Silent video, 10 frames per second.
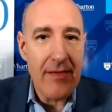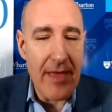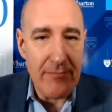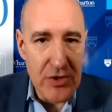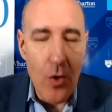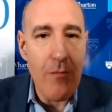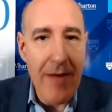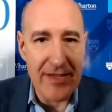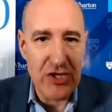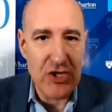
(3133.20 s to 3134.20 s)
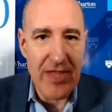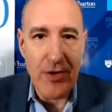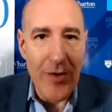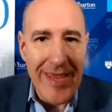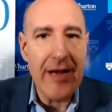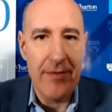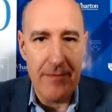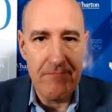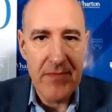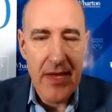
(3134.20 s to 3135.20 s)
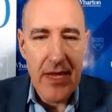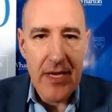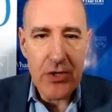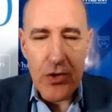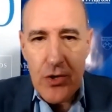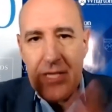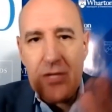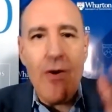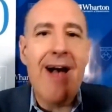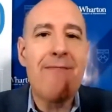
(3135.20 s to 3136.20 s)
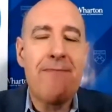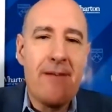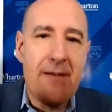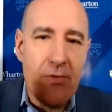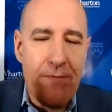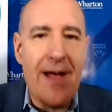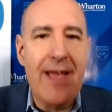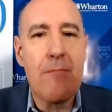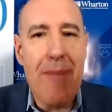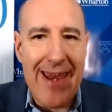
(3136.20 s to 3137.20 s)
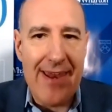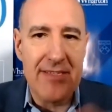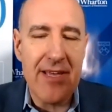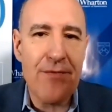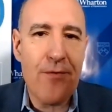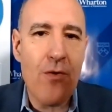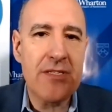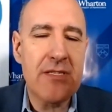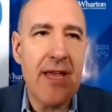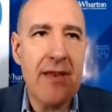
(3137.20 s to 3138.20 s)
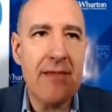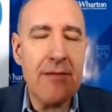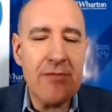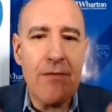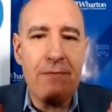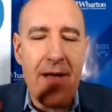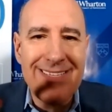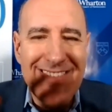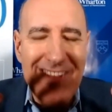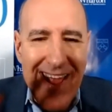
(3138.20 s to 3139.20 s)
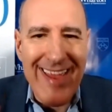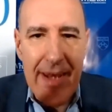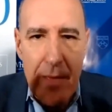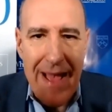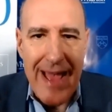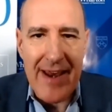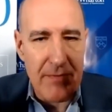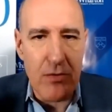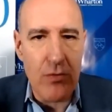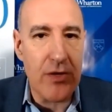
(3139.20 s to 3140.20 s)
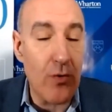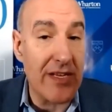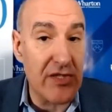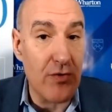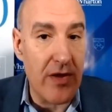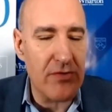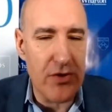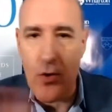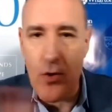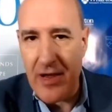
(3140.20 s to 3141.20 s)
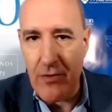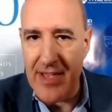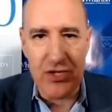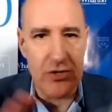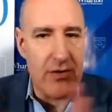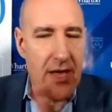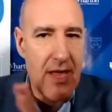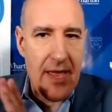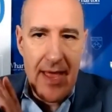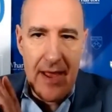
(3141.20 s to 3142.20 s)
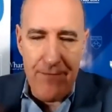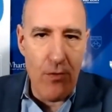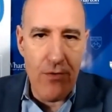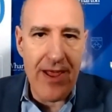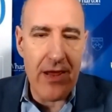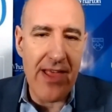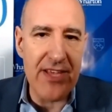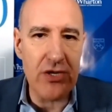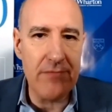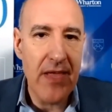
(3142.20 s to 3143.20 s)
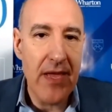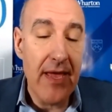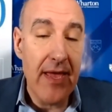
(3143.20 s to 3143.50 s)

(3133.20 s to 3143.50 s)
them so much that you kill them. So you need to have to find a balance. And of course, in terms of uh, striking a balance between the two extremes, no regulation and full regulation,